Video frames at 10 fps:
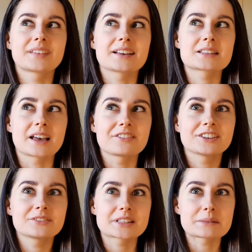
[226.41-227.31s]
I
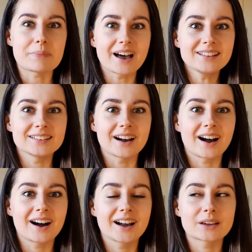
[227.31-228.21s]
feel the smell,
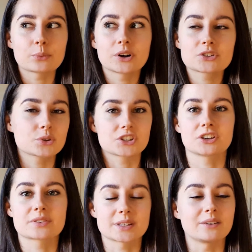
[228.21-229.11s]
I want to
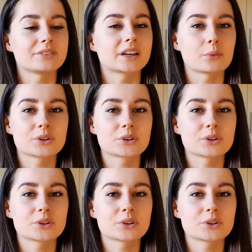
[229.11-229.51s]
achieve something,